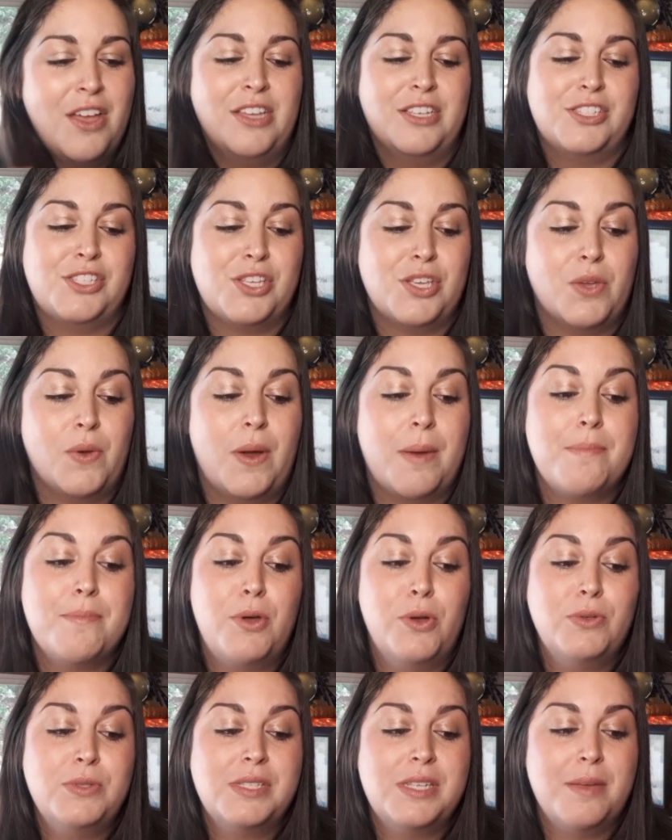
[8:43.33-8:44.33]
So you are
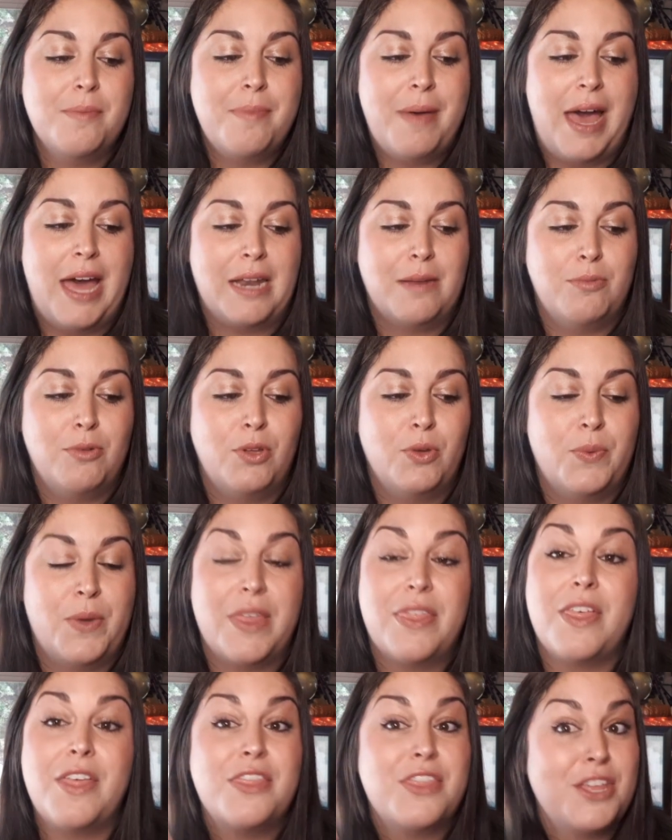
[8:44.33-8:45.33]
most compatible
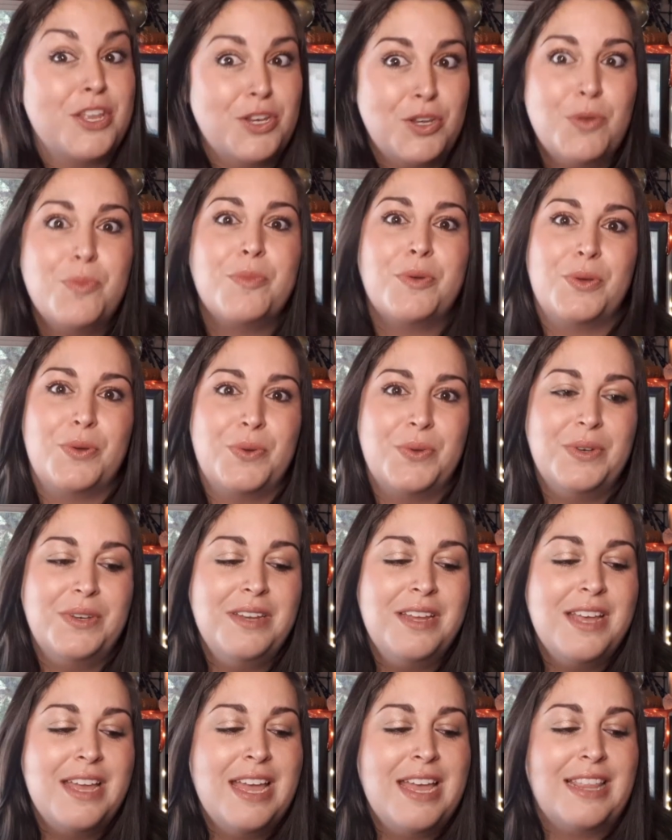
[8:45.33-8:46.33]
with the new
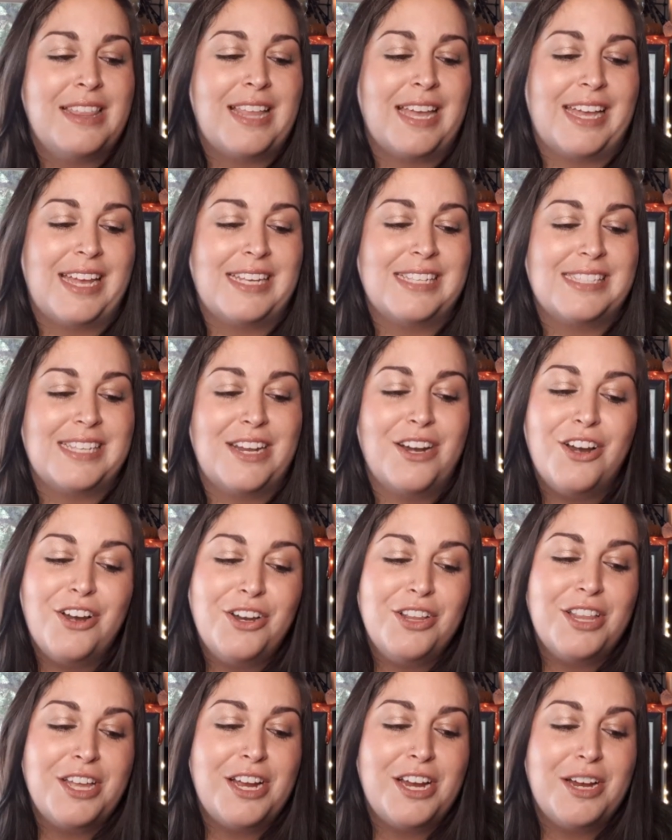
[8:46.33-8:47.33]
moon, like I said
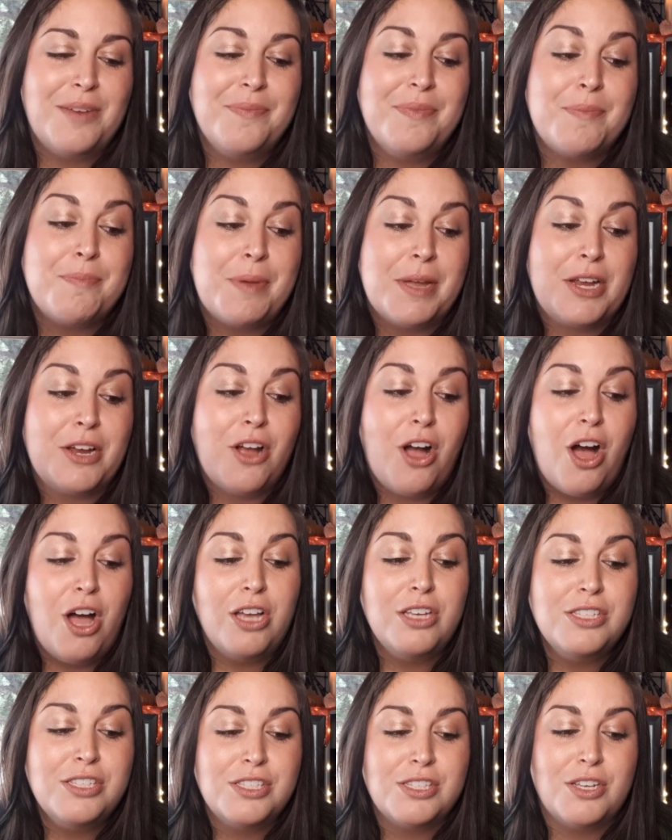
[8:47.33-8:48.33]
earlier, but you're
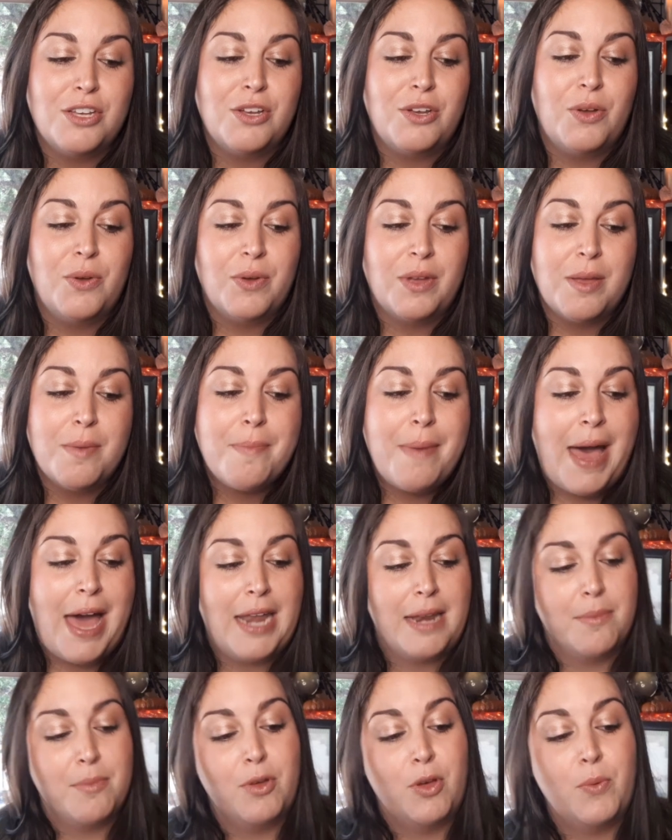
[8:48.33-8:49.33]
also
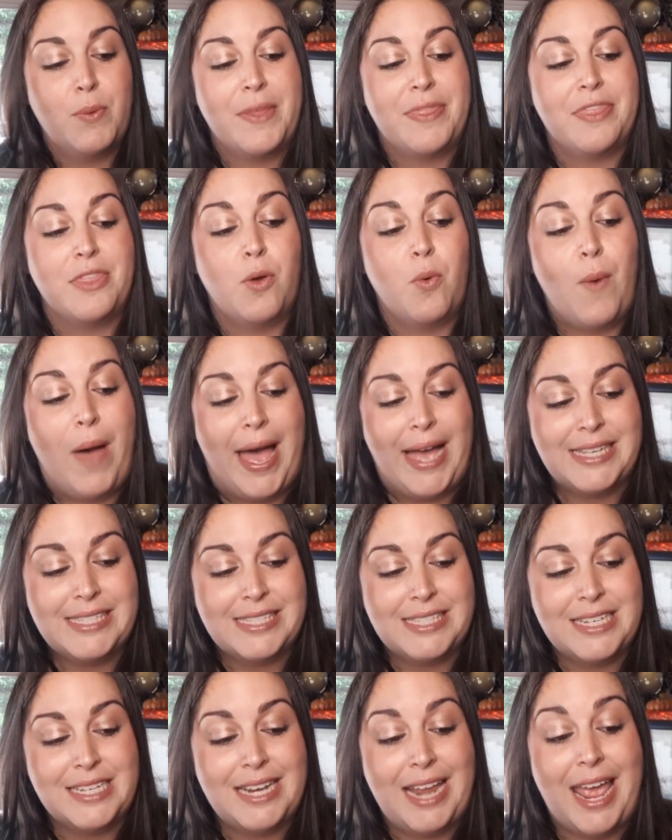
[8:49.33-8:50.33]
compatible with the
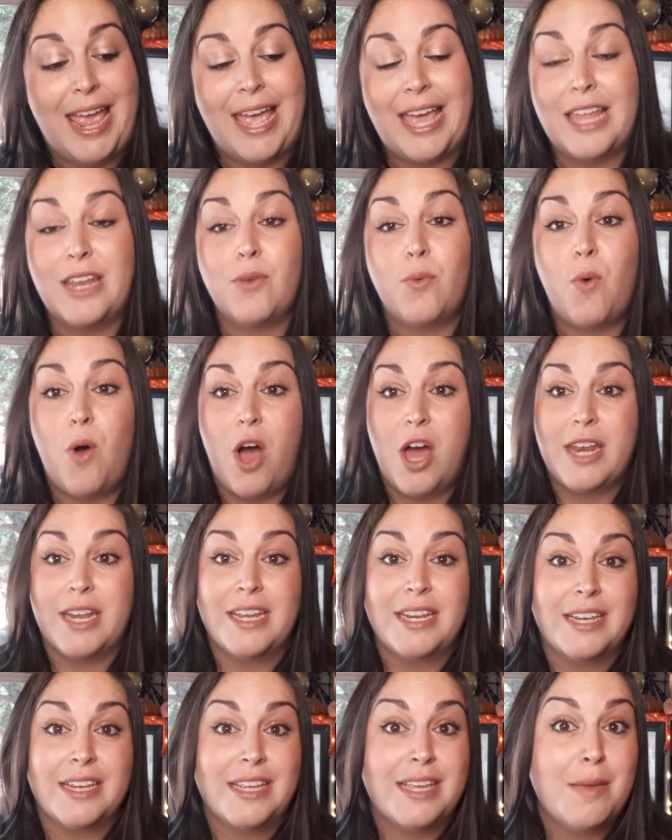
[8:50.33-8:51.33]
waxing and
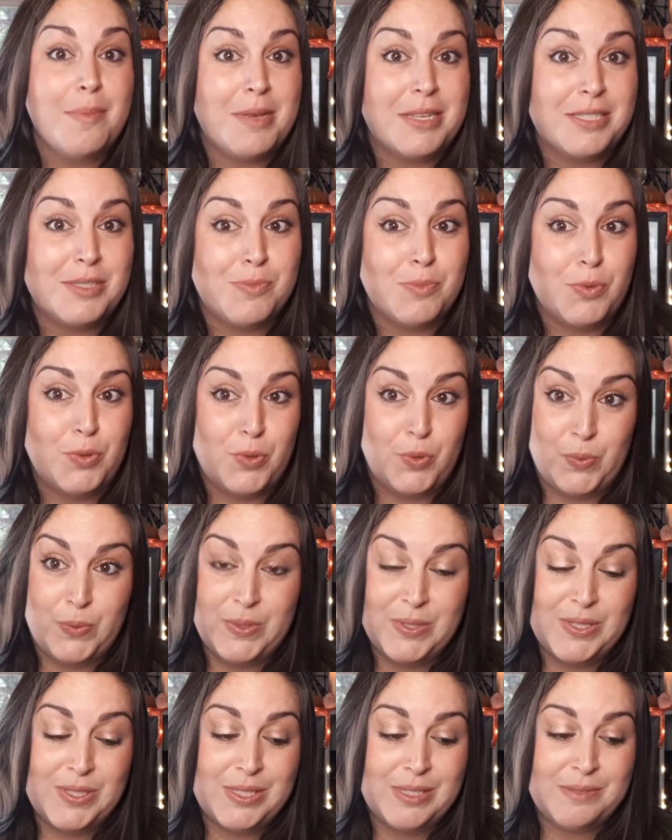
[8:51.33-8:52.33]
waning gibbous
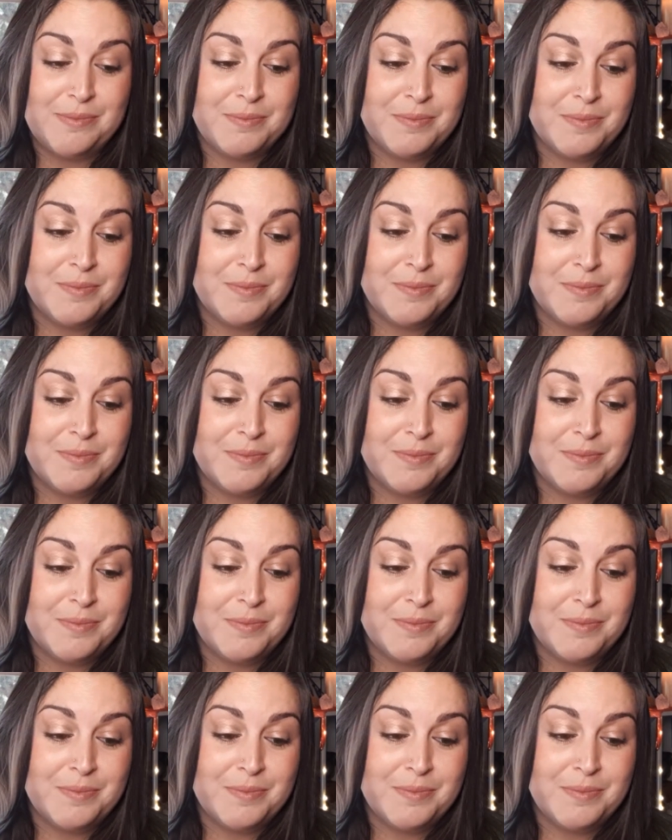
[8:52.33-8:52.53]
moons.